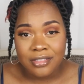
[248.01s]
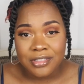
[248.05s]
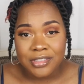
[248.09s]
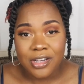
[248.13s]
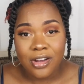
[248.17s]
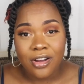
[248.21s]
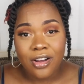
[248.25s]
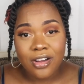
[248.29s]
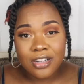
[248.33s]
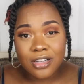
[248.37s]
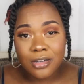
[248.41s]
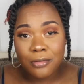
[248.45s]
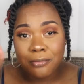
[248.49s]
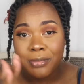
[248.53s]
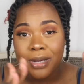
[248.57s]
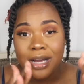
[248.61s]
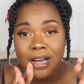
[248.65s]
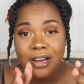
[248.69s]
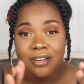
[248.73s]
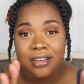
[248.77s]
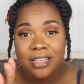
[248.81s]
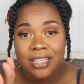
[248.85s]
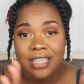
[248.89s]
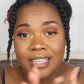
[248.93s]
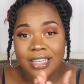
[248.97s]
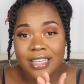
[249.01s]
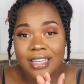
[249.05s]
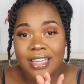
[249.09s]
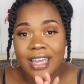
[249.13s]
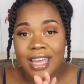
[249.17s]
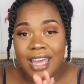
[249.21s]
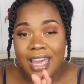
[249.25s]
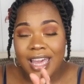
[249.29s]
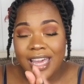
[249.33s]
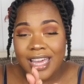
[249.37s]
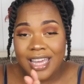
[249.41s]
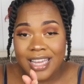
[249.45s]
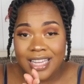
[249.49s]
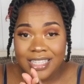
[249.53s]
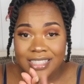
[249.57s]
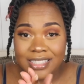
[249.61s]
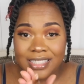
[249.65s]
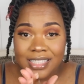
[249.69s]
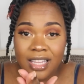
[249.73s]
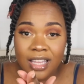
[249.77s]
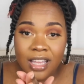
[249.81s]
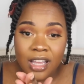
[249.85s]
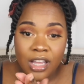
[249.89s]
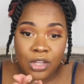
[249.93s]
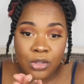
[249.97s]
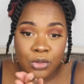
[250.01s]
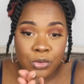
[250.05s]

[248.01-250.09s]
talk about it as